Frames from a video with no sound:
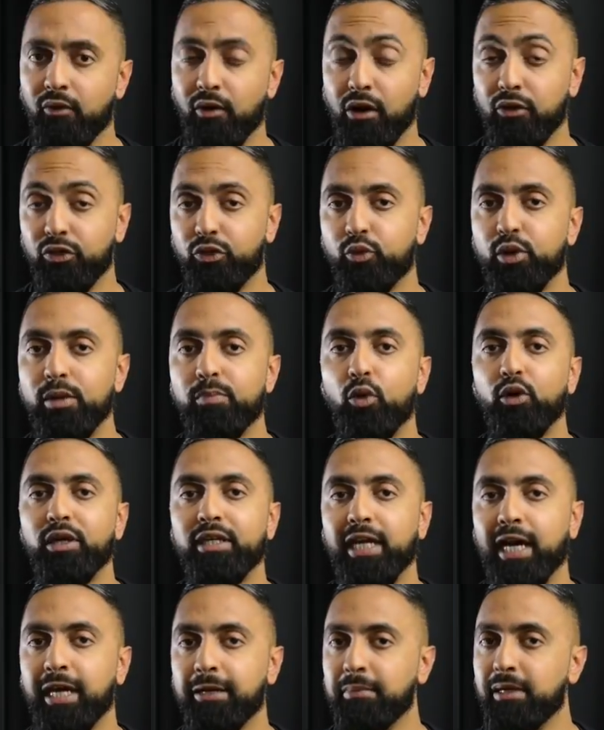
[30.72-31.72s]
around 3.9
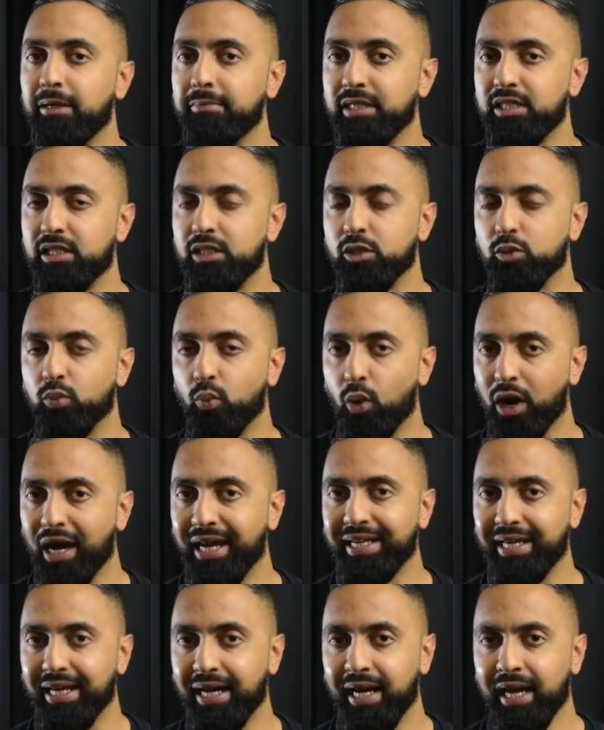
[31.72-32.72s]
millimeters
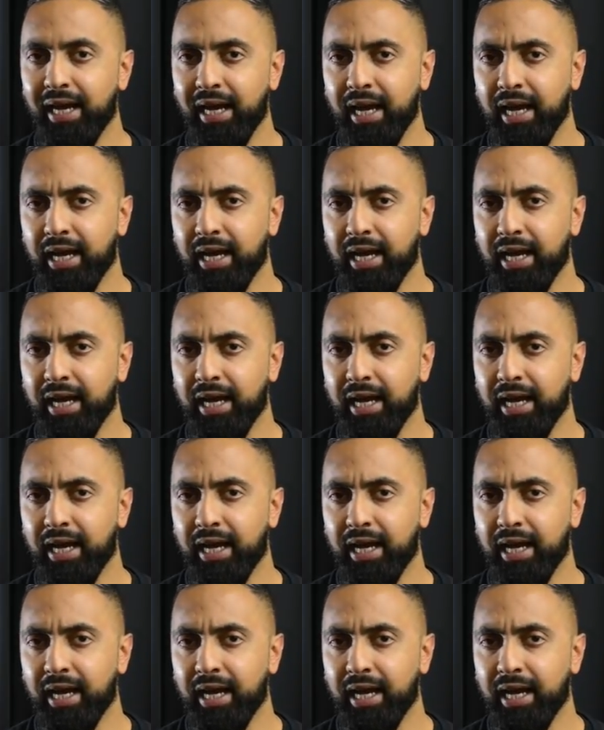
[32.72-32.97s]
wider.